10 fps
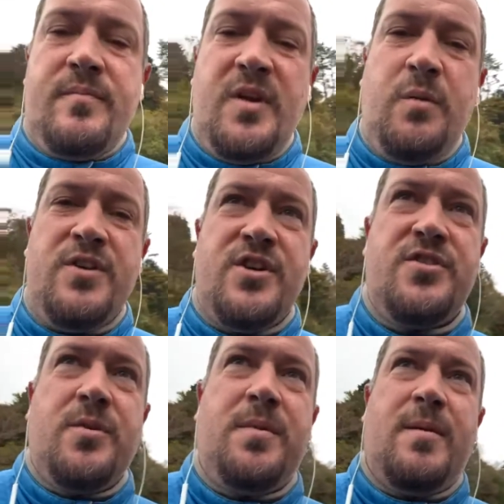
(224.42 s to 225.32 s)
which I
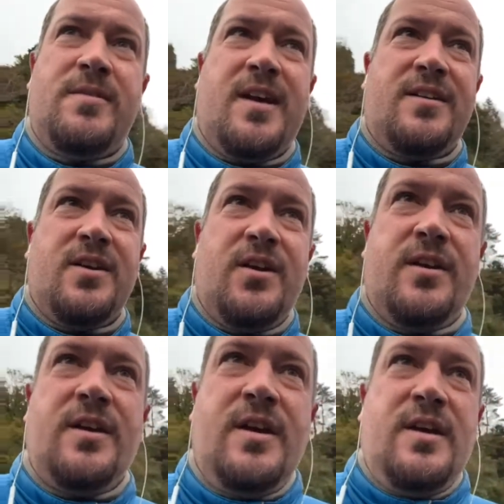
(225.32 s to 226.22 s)
should be able to get done
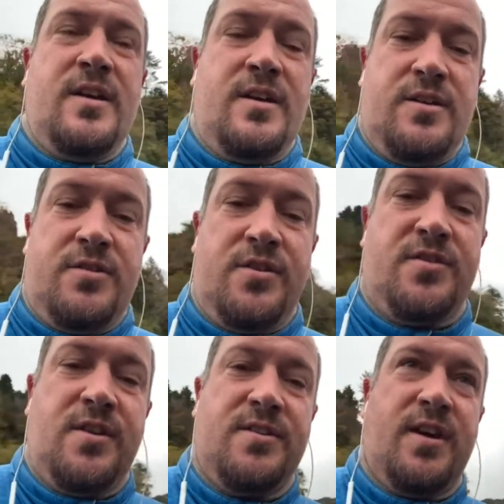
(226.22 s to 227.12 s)
just
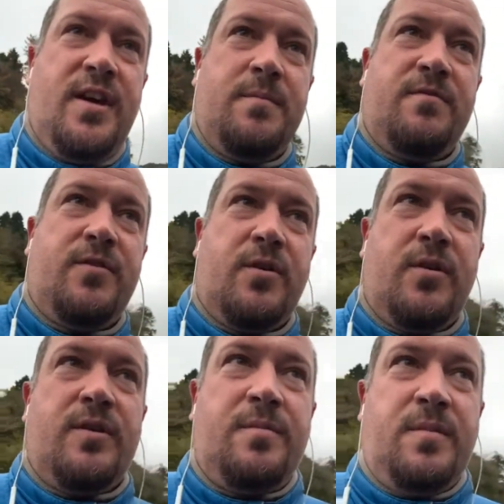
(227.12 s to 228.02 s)
in time
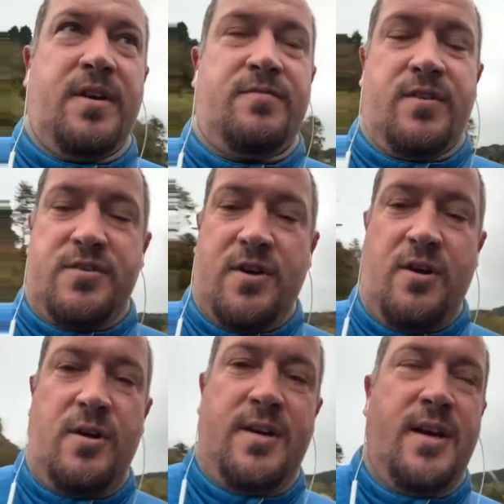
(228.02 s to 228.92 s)
for my first
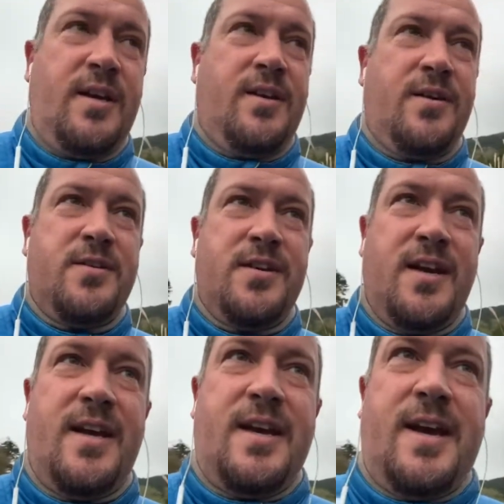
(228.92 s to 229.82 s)
call at 9:30
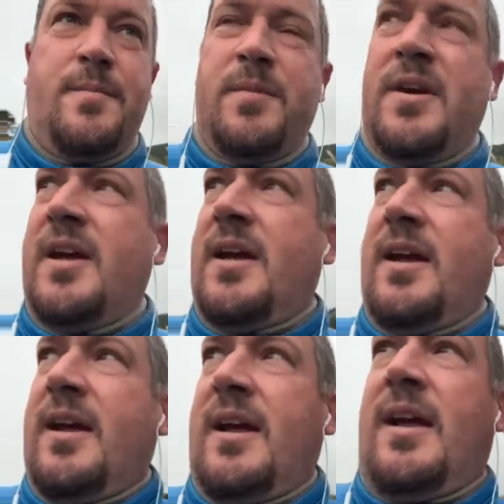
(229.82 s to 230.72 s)
a.m.
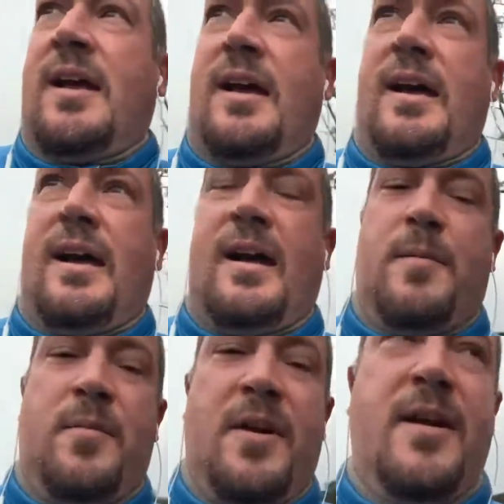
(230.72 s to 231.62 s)

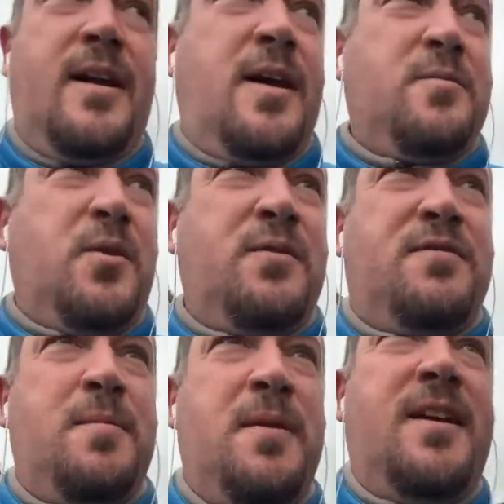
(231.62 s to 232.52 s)
And one of the
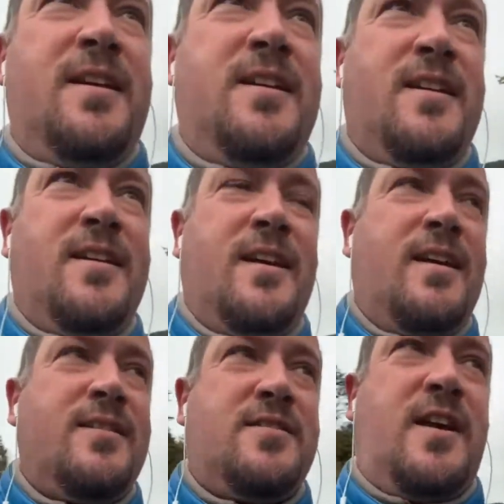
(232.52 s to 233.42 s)
immediate
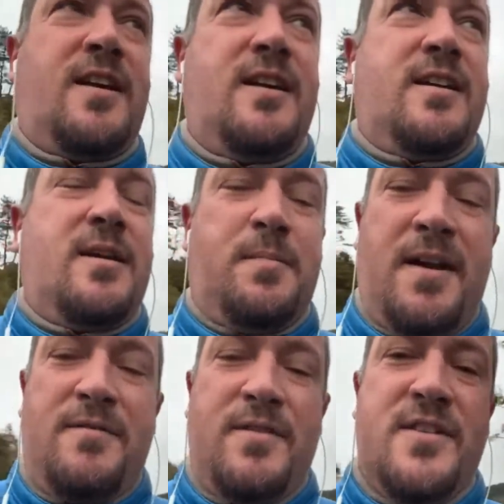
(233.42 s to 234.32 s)
side
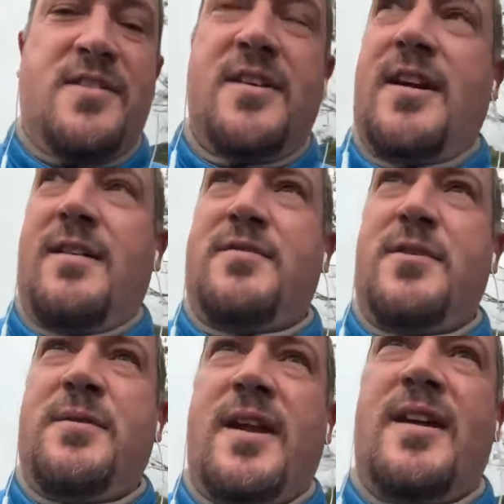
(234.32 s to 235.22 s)
benefits of
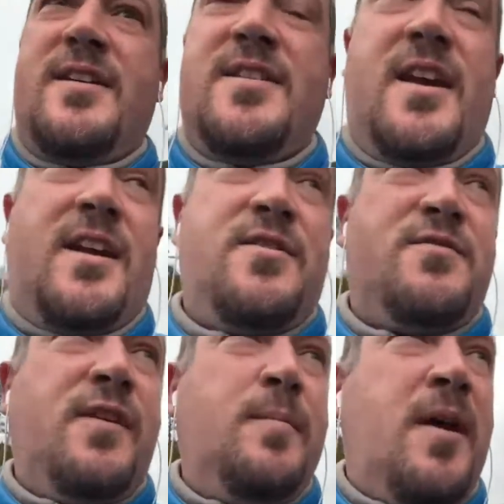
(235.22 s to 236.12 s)
doing that is A, I just
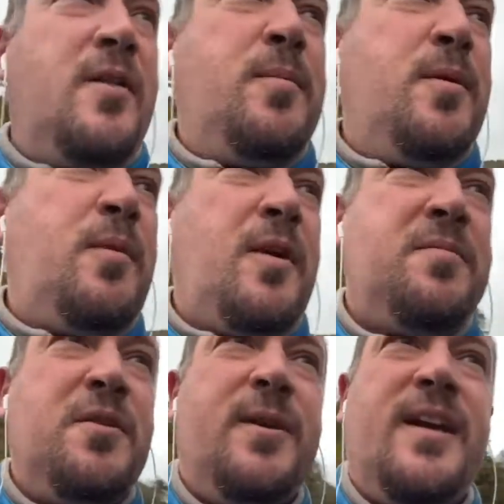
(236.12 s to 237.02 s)
feel better about what I'm
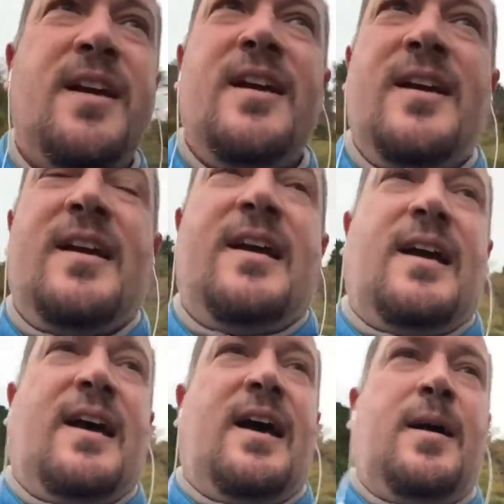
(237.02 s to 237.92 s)
doing.
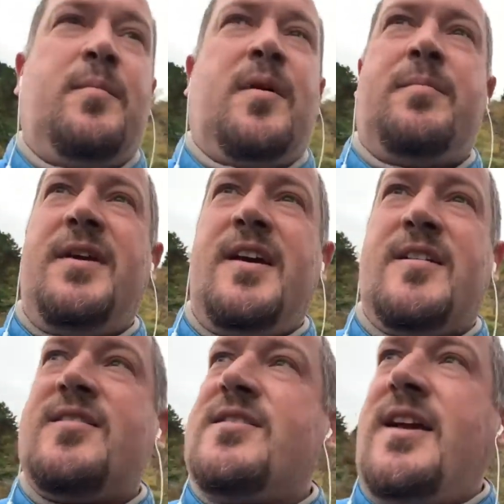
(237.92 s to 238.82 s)
B,
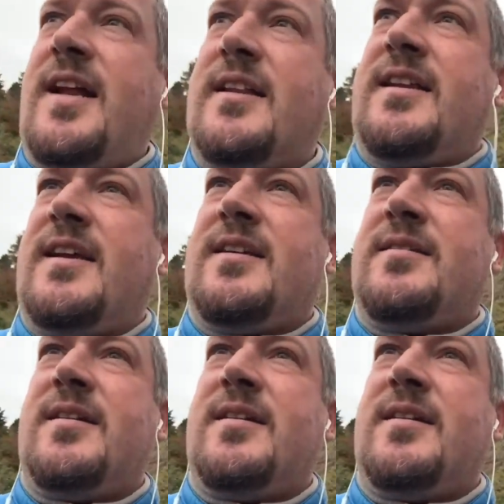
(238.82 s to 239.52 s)
it's healthy, and